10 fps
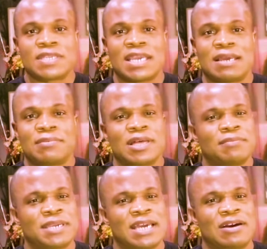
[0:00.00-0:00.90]
And I'm
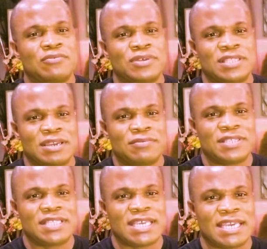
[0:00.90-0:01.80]
coming out with
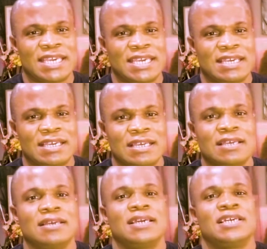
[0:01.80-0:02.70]
everything
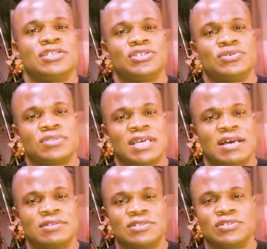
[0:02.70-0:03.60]
in
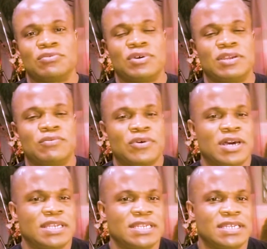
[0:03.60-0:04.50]

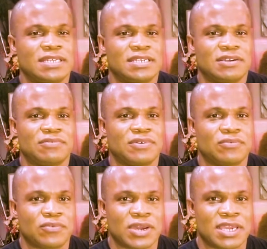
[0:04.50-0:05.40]
2021 in a
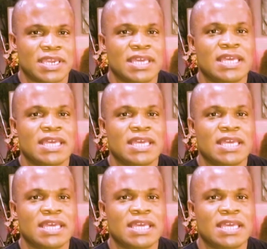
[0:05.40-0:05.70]
different way.